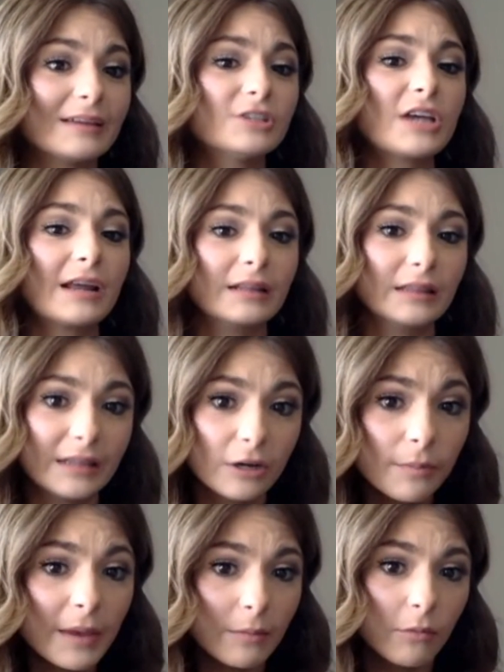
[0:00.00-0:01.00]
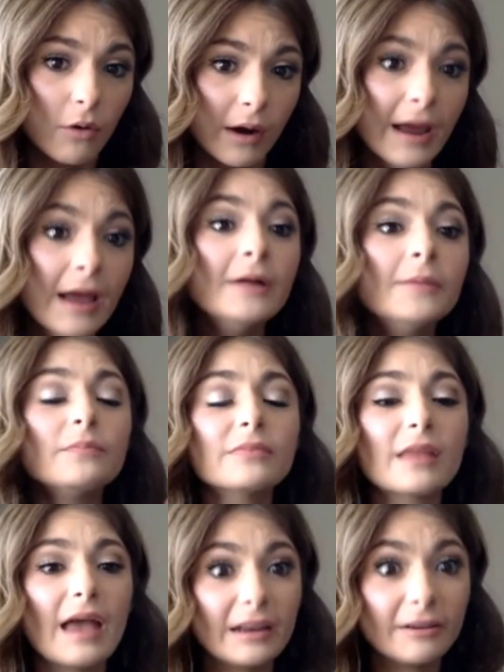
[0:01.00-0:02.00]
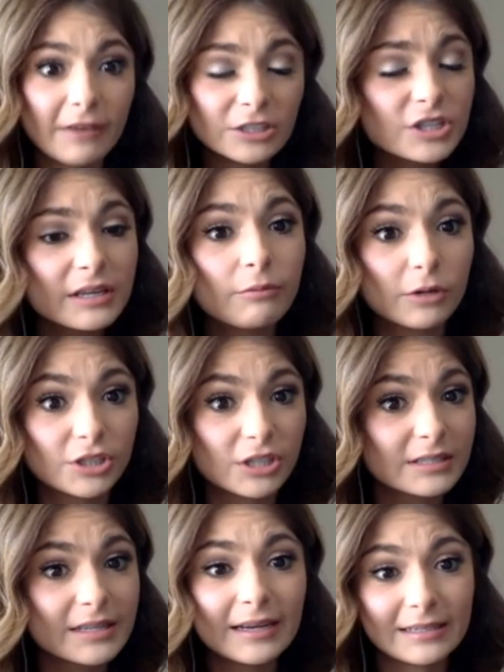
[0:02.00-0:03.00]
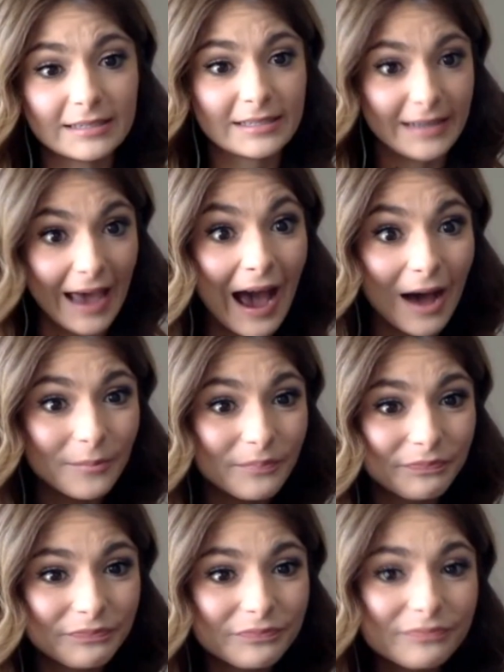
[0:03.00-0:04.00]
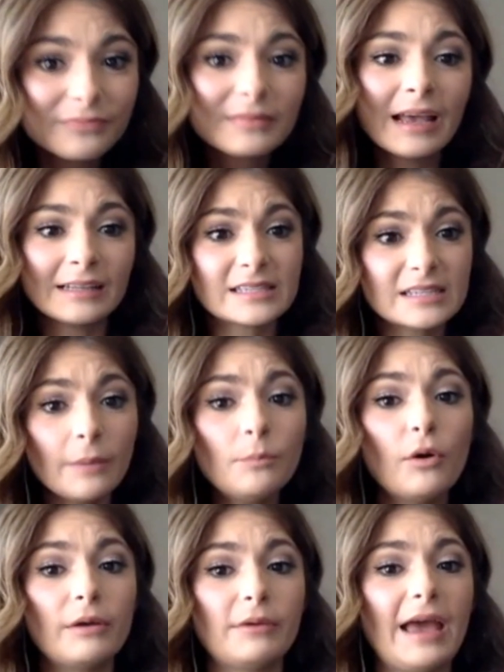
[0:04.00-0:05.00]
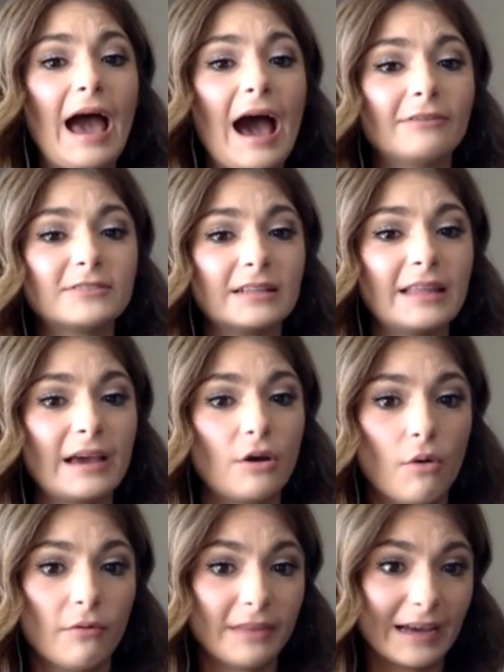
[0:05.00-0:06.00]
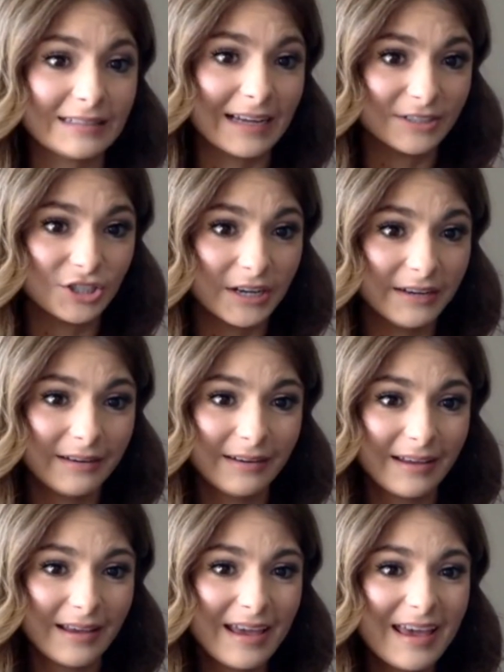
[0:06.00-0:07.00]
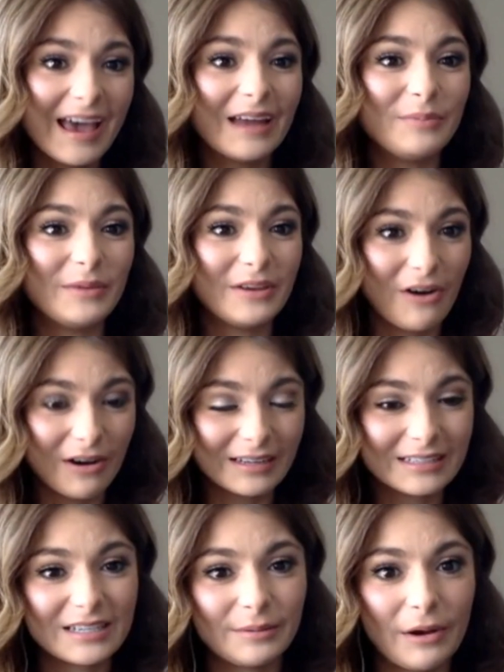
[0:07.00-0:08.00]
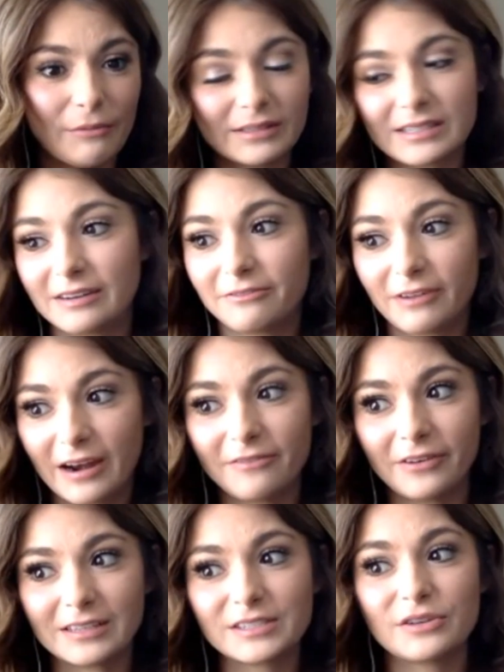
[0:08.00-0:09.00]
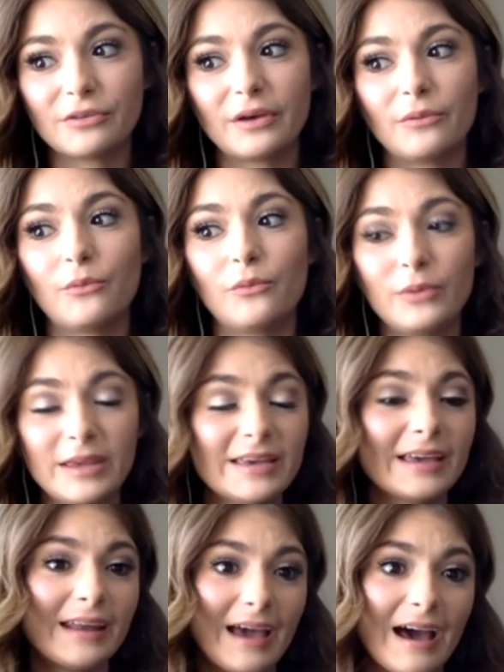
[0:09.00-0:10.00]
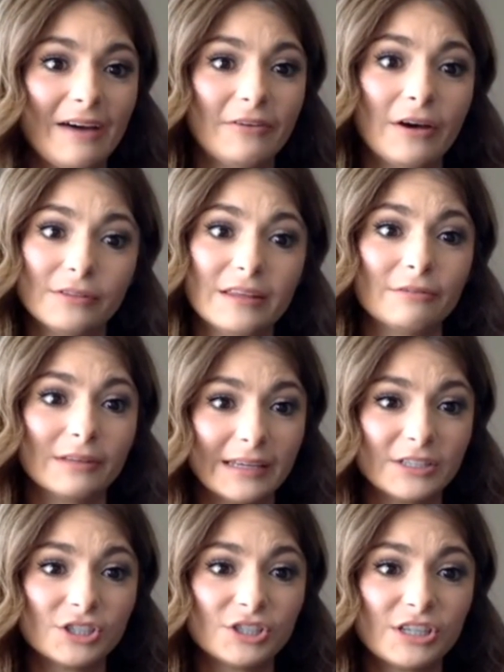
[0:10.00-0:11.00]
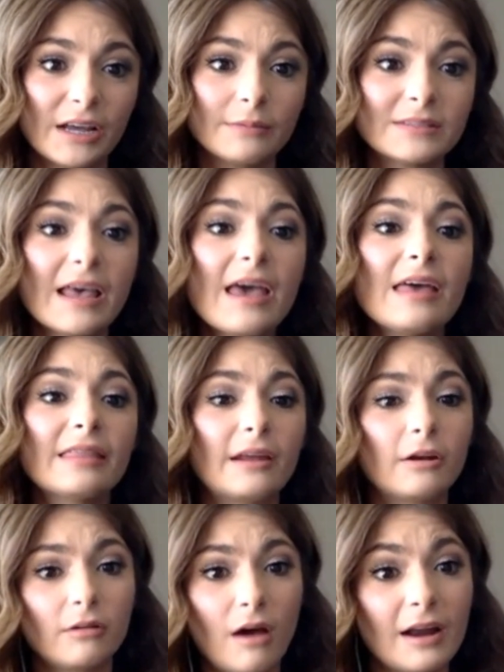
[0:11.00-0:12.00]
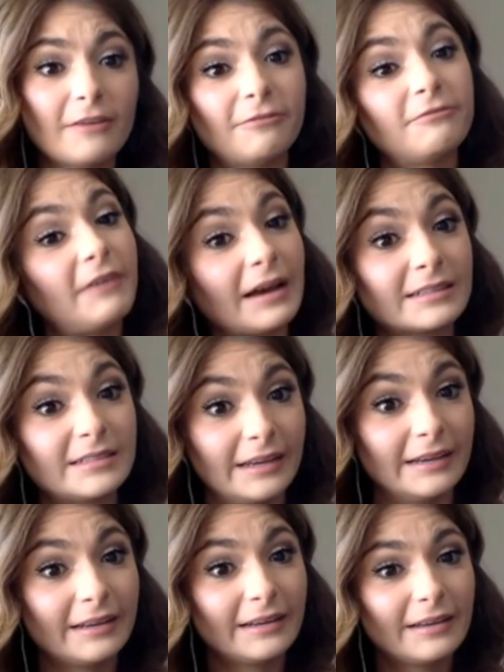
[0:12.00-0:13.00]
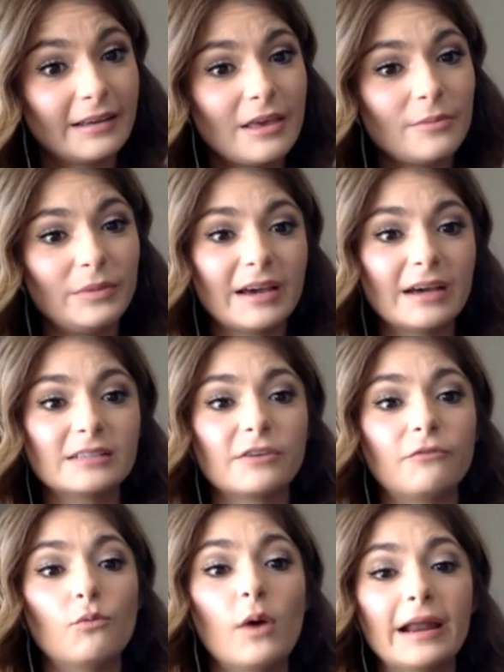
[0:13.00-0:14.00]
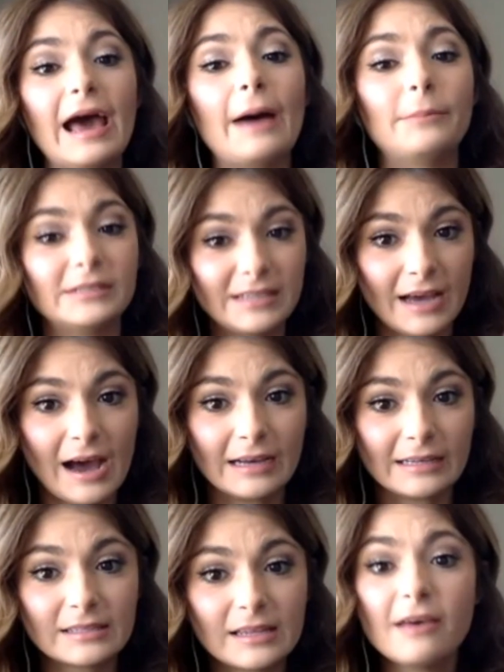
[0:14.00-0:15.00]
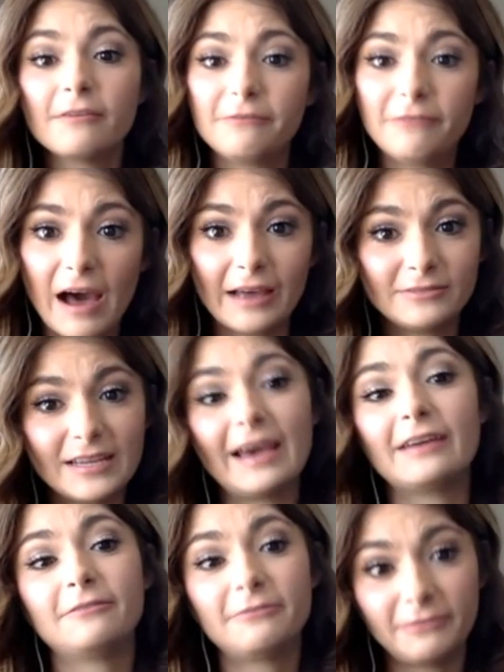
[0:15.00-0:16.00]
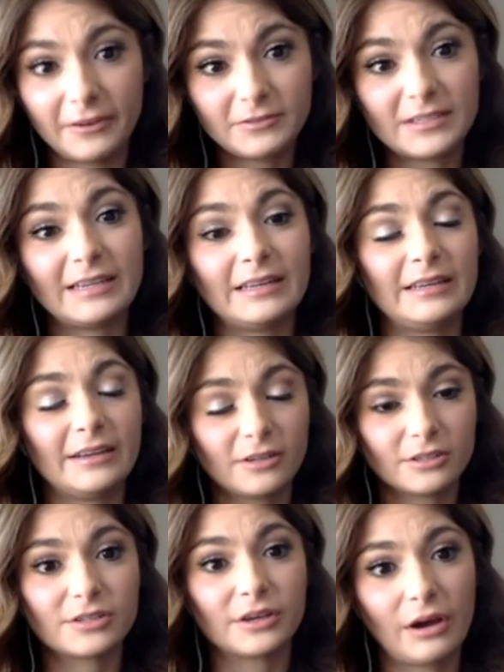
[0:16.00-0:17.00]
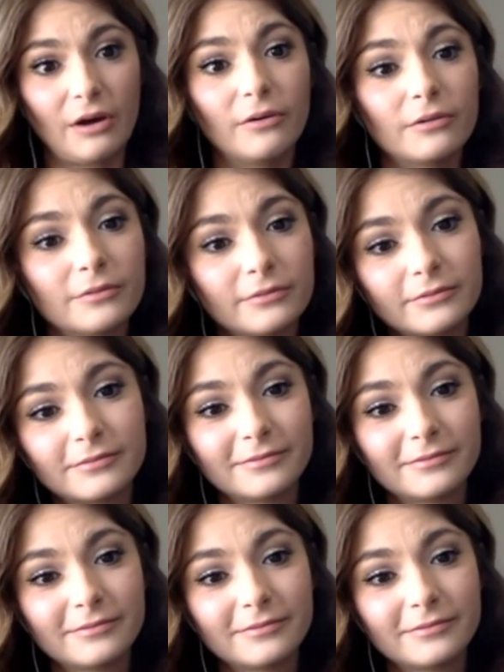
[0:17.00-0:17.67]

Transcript: baggage and a little bit more. And eventually we're just going to snap. At some point, we have to let go of that tension and be honest about what's in front of us so that we can have healthy relationships that are not affected because of what happened to us 5, 10, 15 years ago.